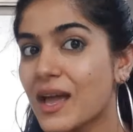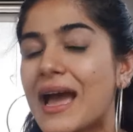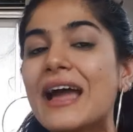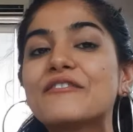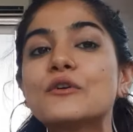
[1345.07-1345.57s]

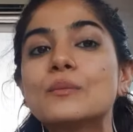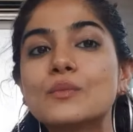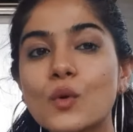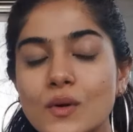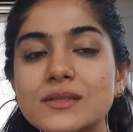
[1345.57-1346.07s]
And for
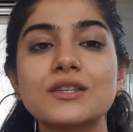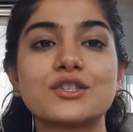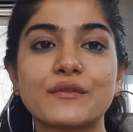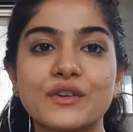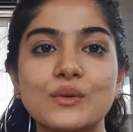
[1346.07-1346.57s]
more such
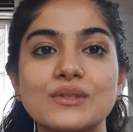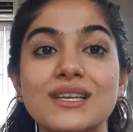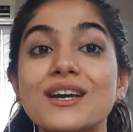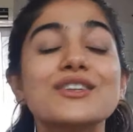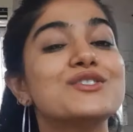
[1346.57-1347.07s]
reviews,
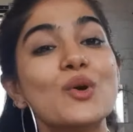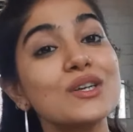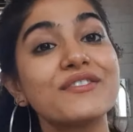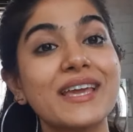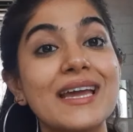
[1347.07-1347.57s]
don't
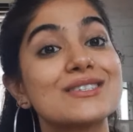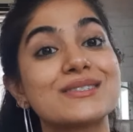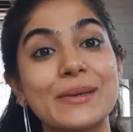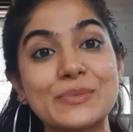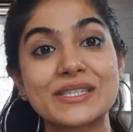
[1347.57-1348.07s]
forget to
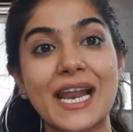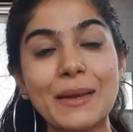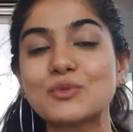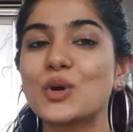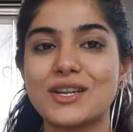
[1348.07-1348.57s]
subscribe
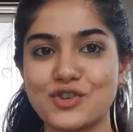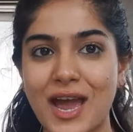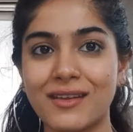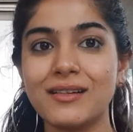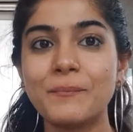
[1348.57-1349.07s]
to our
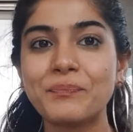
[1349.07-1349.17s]
channel.